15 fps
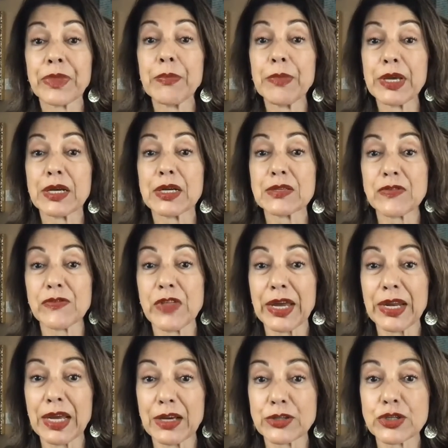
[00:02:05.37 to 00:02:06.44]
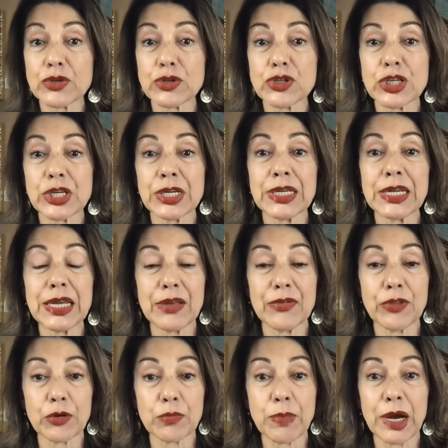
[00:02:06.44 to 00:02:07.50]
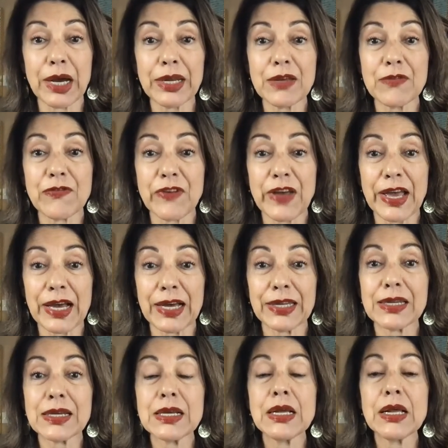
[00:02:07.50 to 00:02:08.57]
because of that estrogen in their body fat,